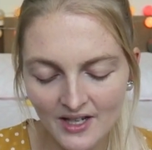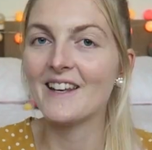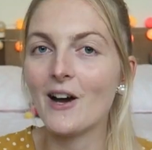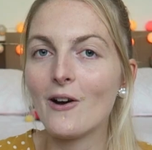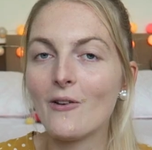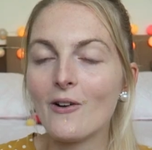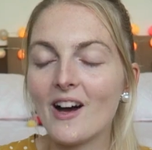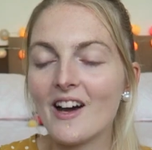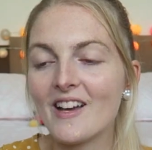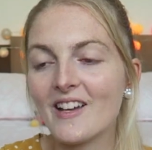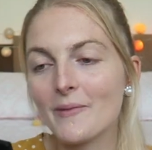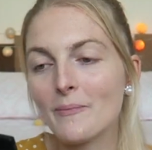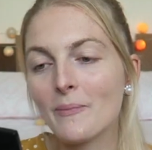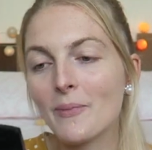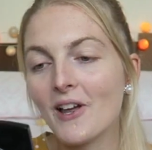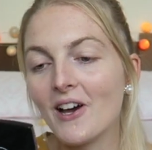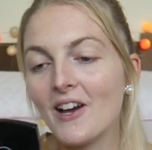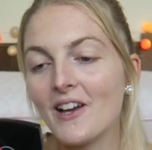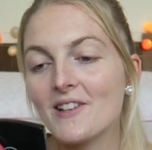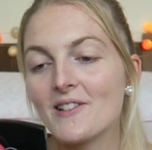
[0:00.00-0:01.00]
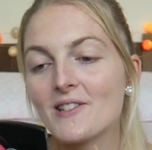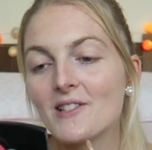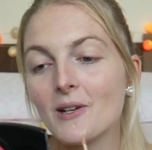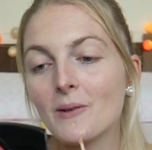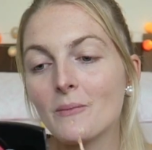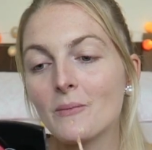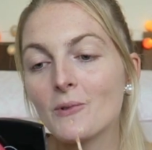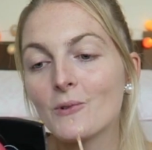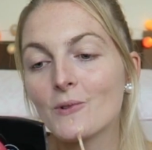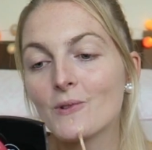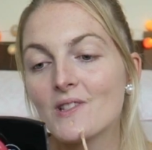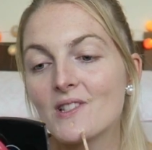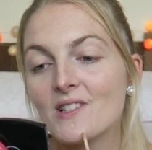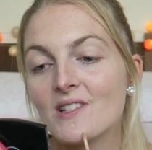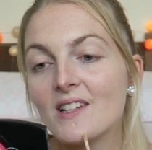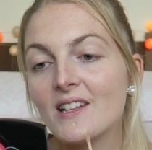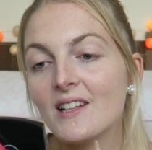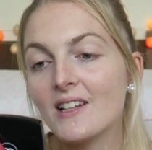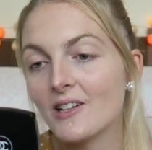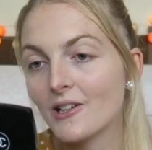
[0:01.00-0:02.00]
Now I apply some
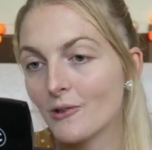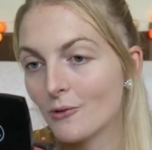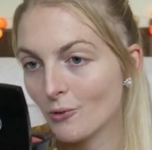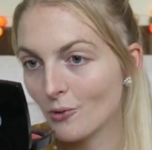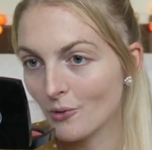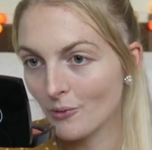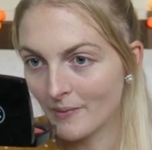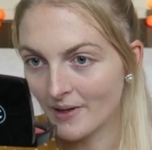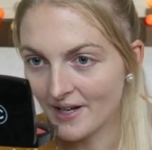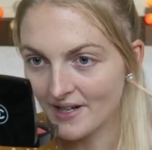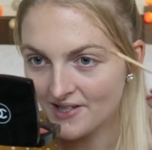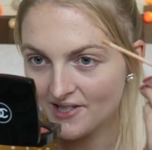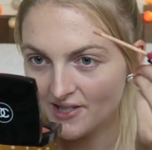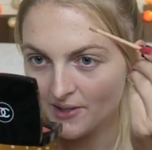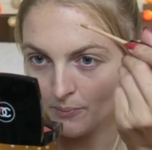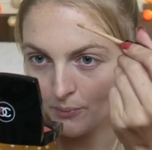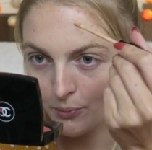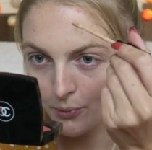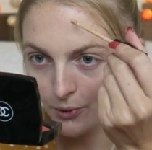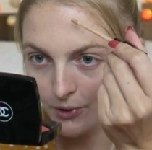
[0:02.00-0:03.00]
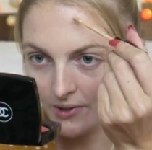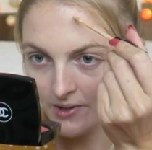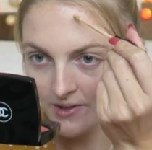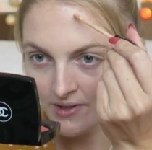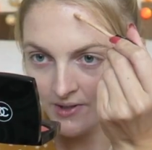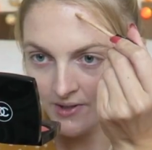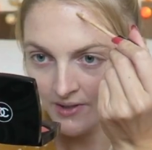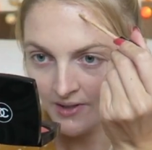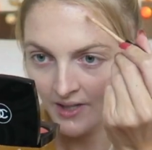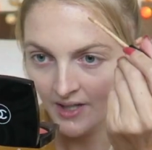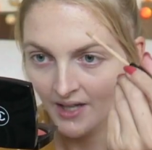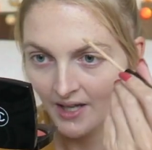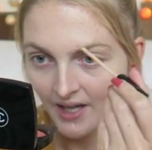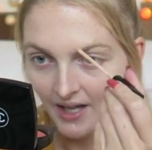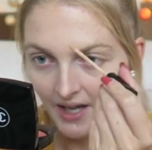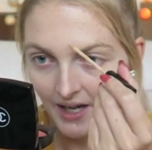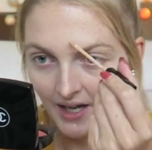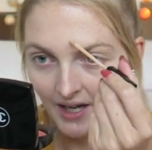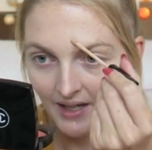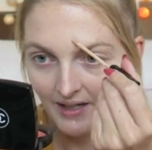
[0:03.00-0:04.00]
concealer on my spots,
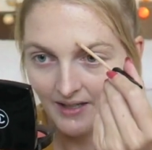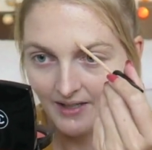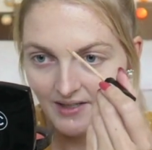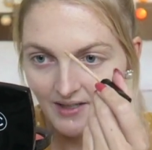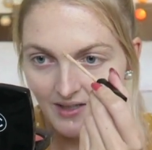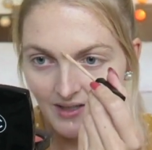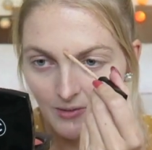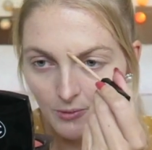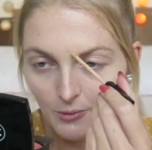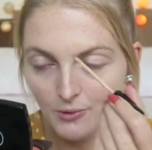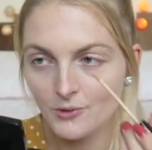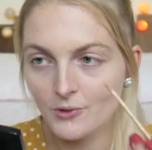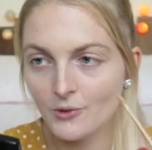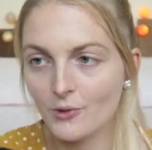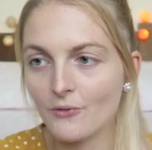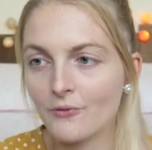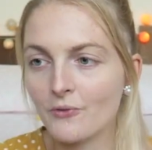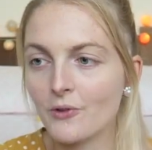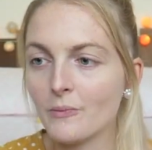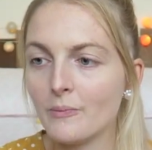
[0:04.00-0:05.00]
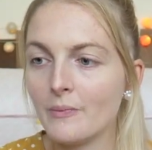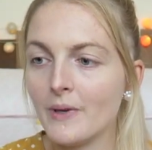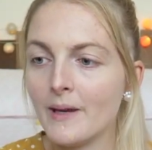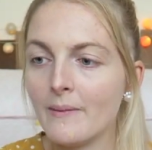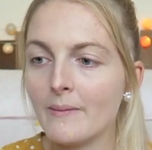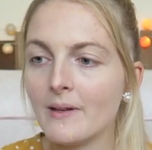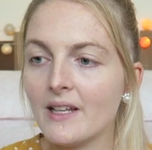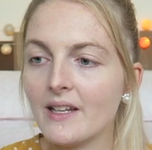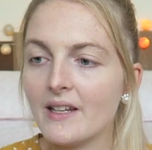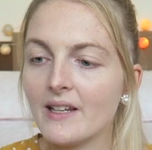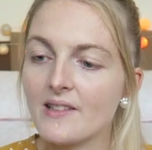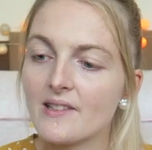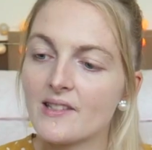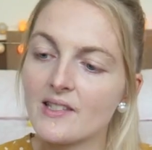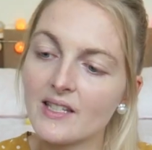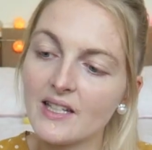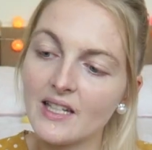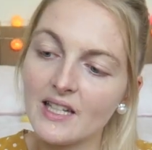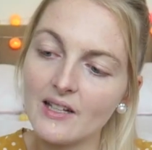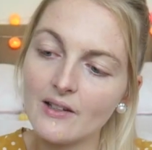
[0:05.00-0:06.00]
and this is also from Maybelline.
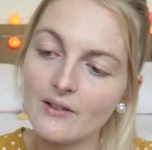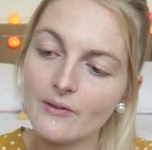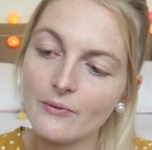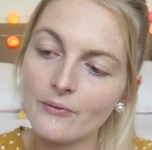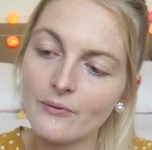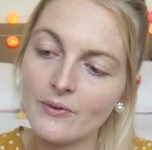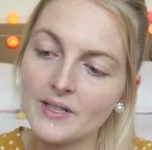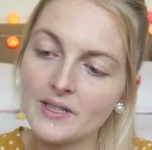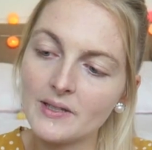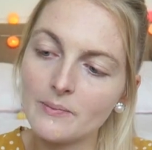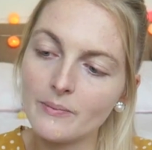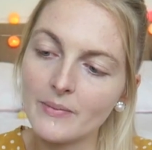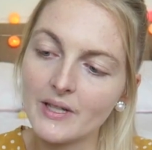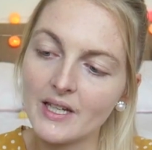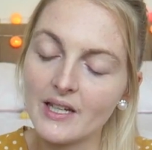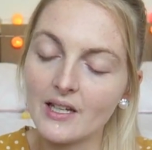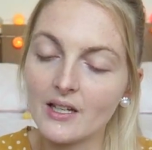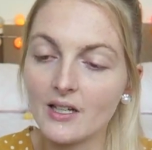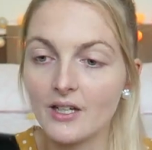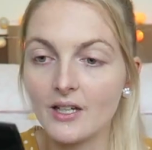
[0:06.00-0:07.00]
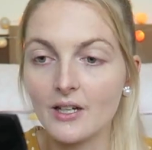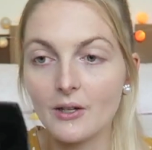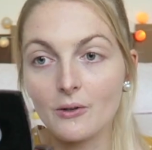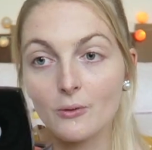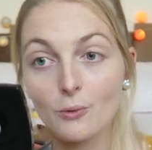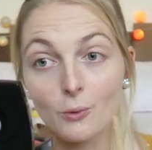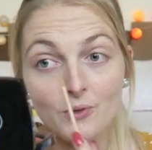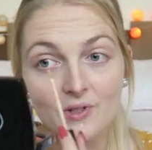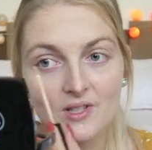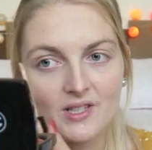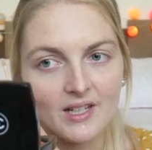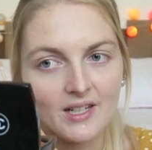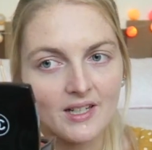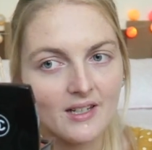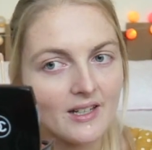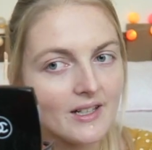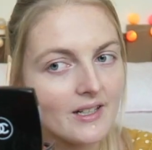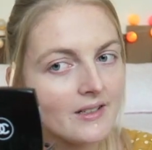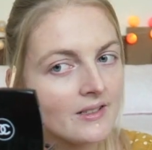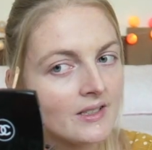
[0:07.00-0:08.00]
It's the Fit Me
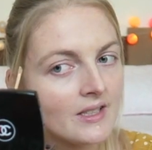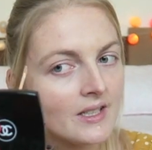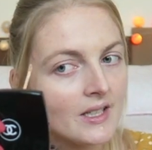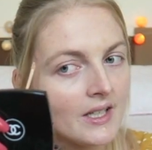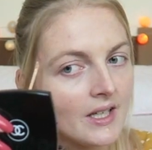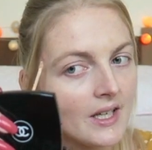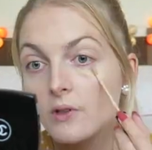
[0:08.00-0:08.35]
concealer.